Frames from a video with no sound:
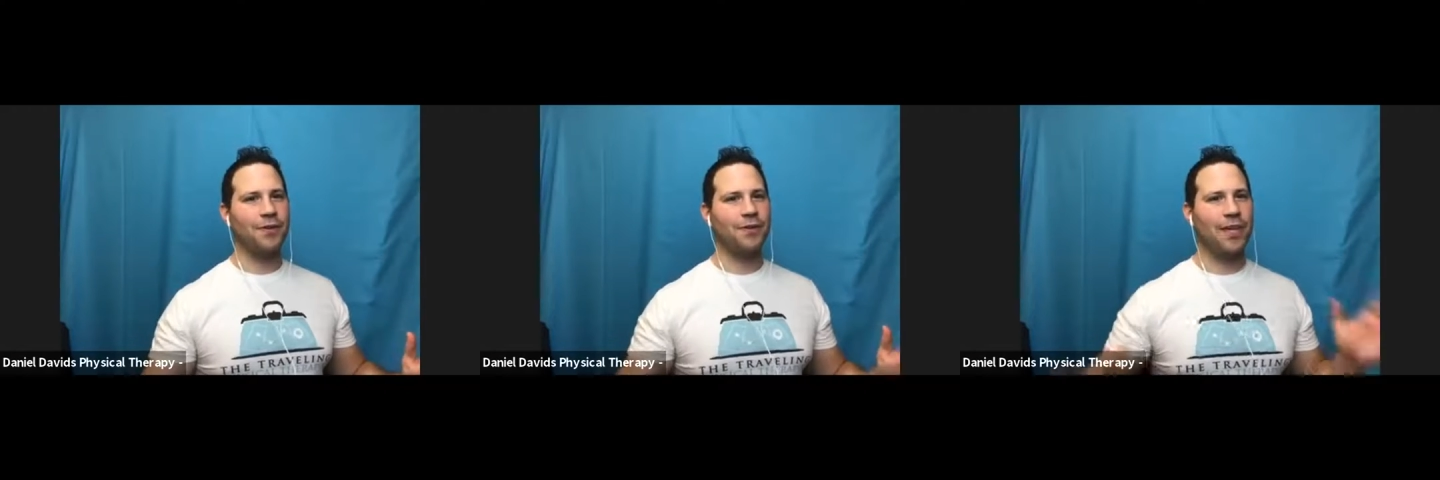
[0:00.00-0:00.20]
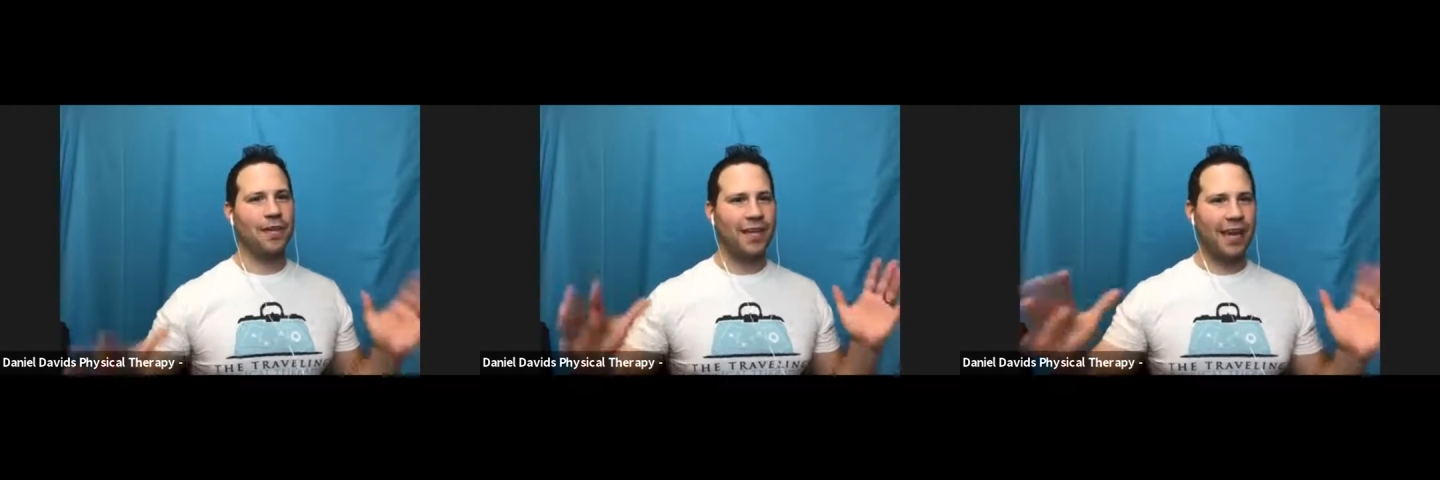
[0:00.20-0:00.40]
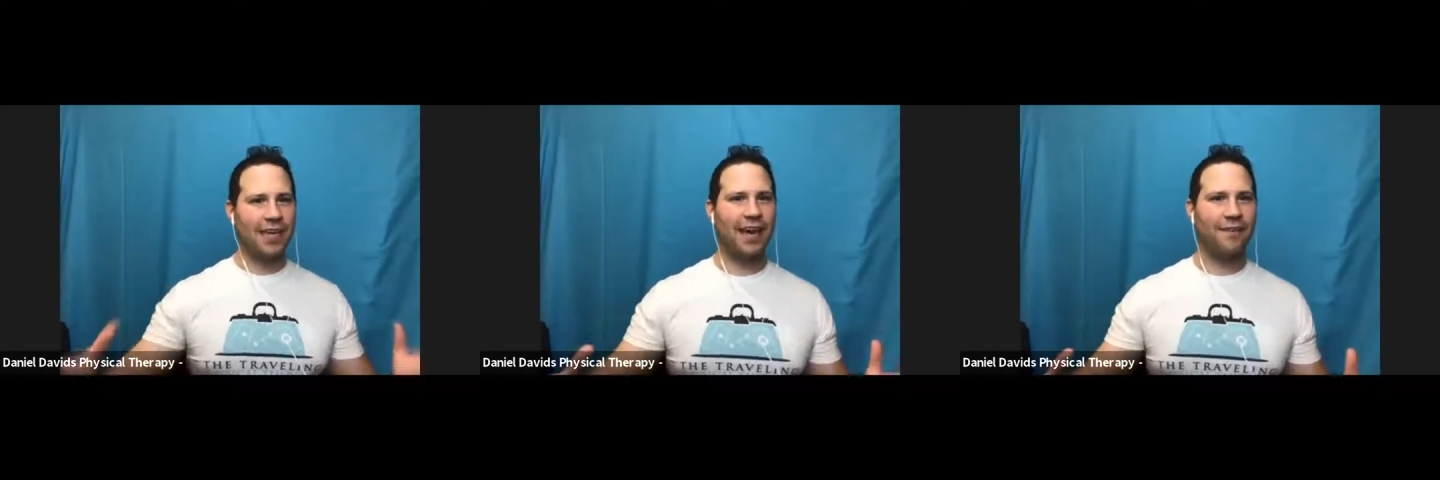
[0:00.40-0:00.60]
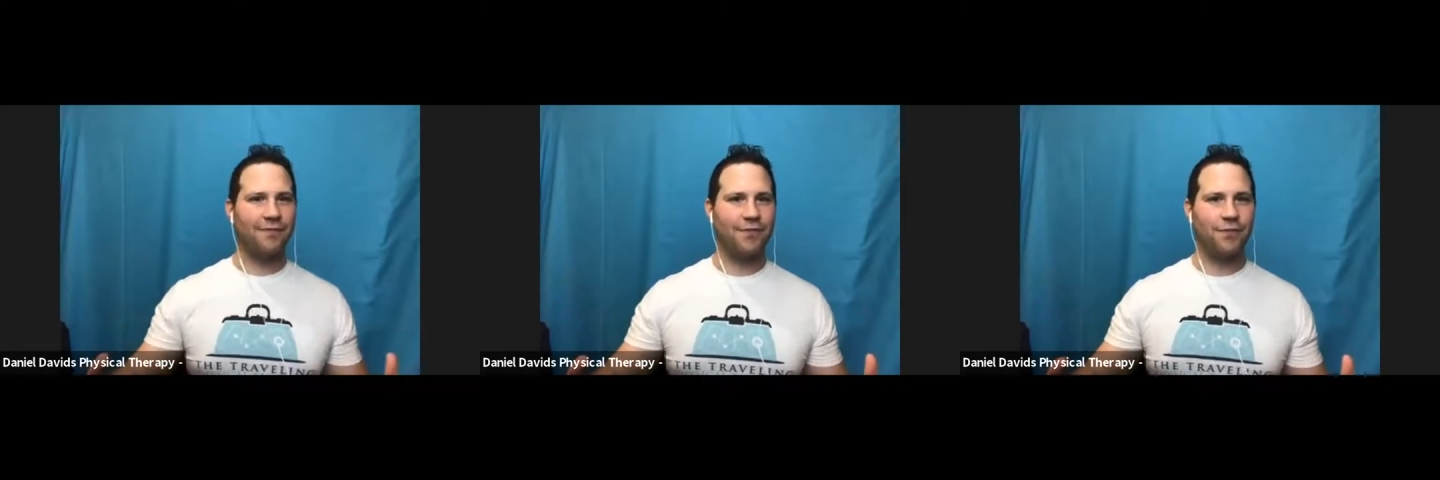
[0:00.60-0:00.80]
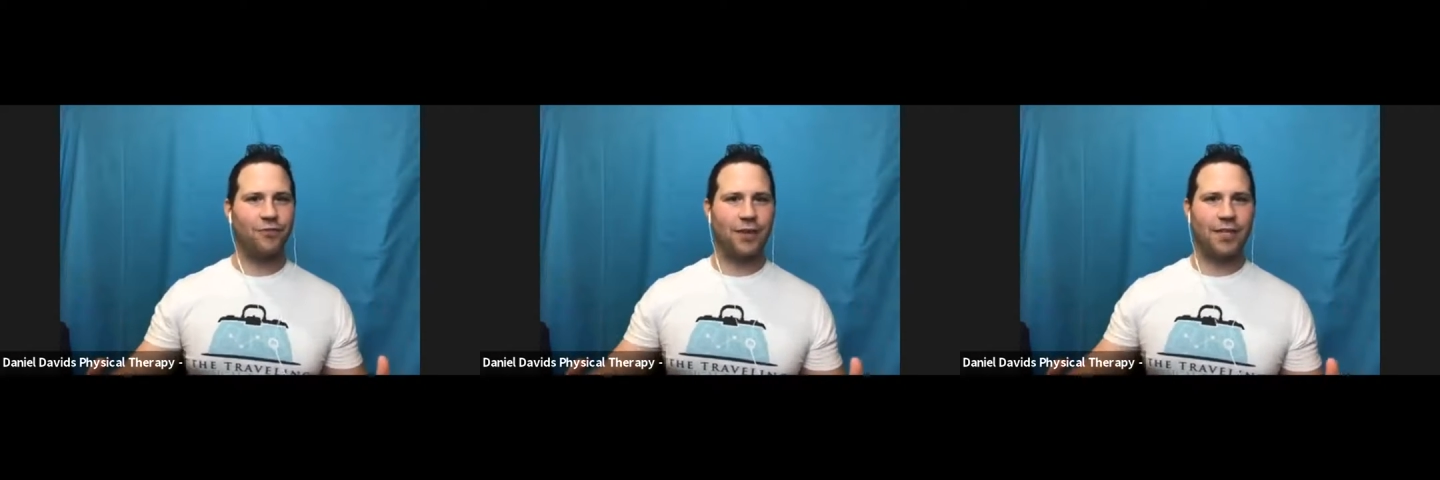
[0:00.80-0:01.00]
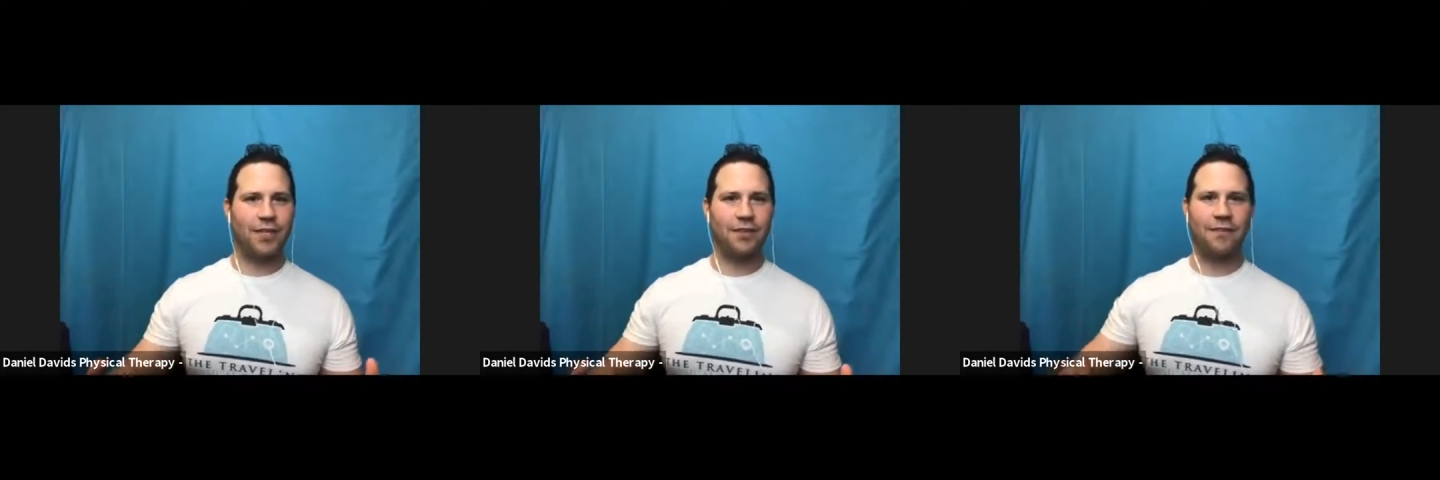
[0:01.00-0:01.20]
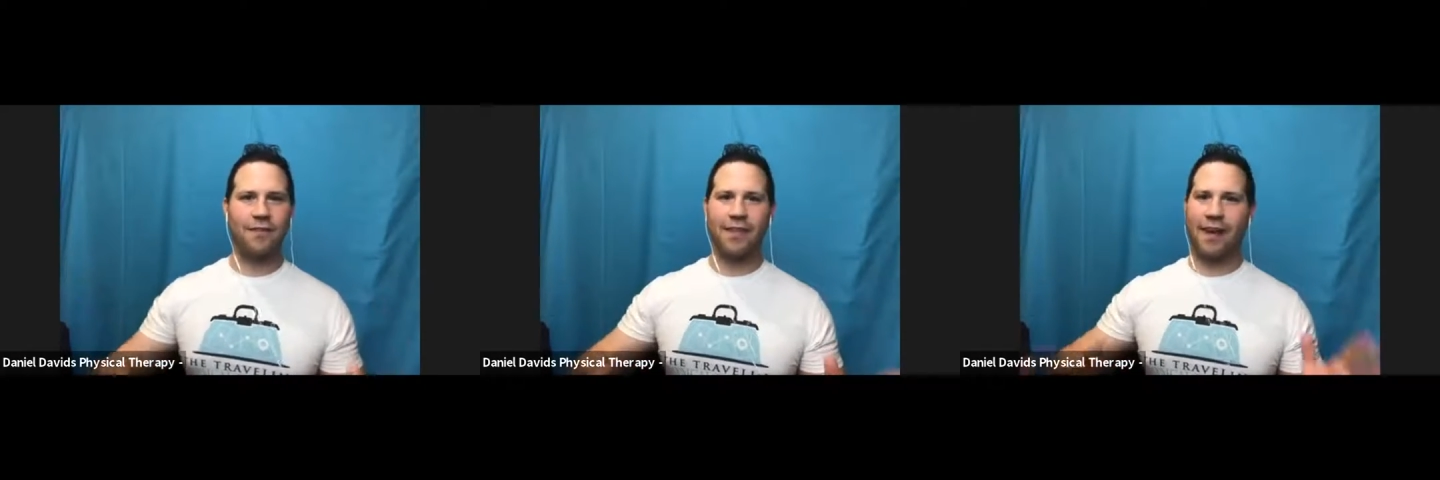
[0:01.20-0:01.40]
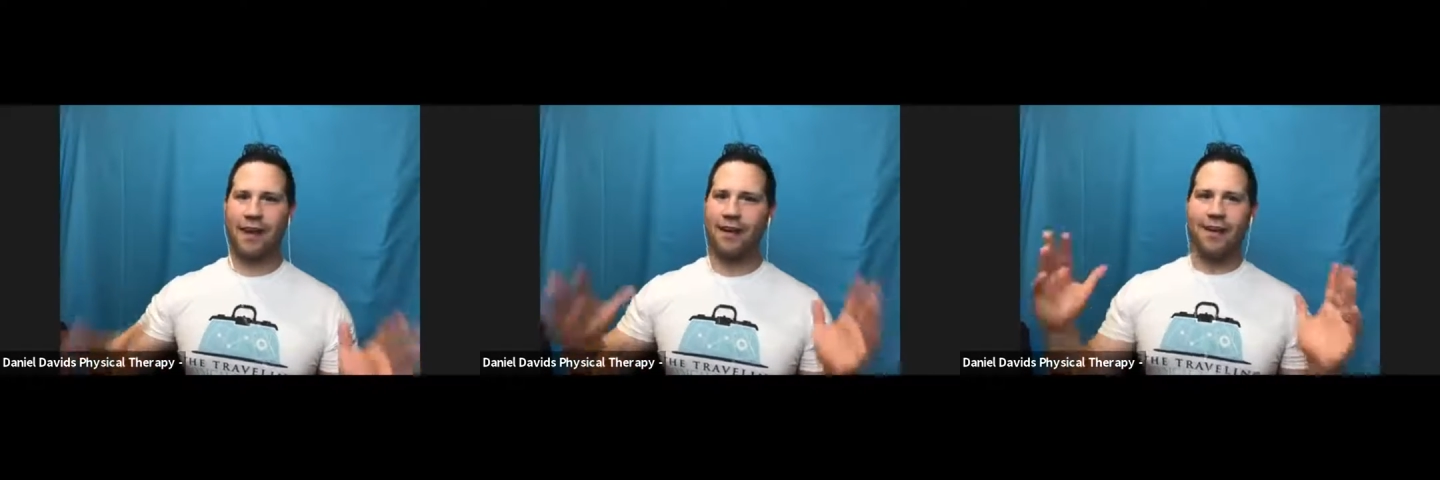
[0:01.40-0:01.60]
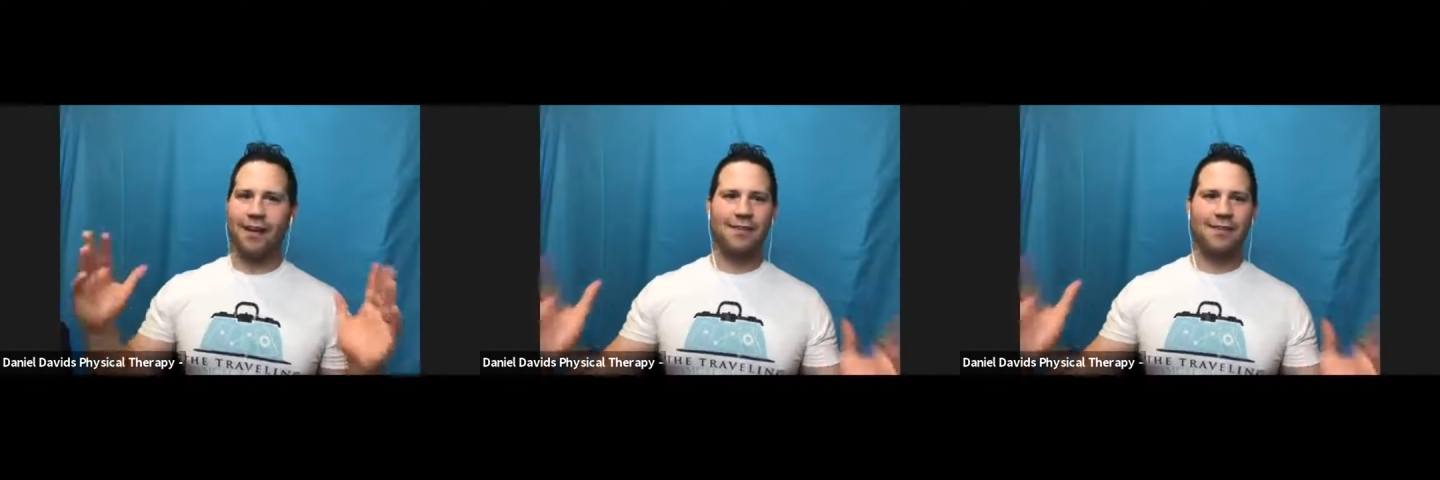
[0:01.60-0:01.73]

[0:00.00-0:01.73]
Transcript: said you had a few drinks over there.